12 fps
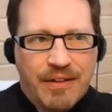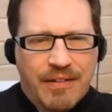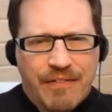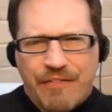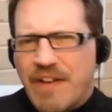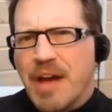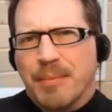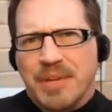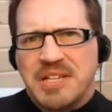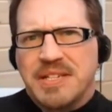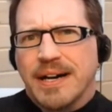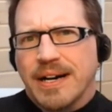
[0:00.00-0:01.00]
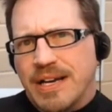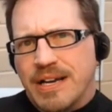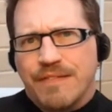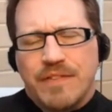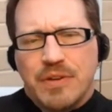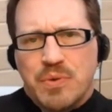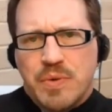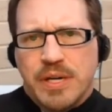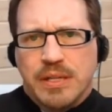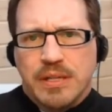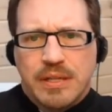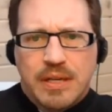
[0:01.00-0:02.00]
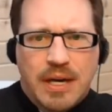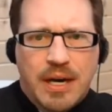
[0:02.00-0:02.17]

family tie, if you will,